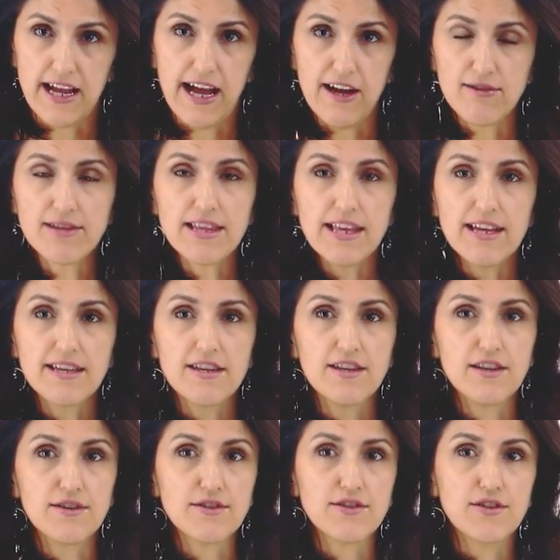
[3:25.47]
I would like
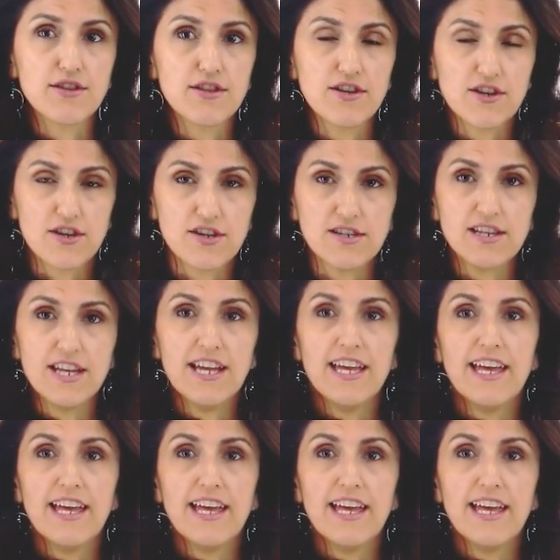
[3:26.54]
you to learn,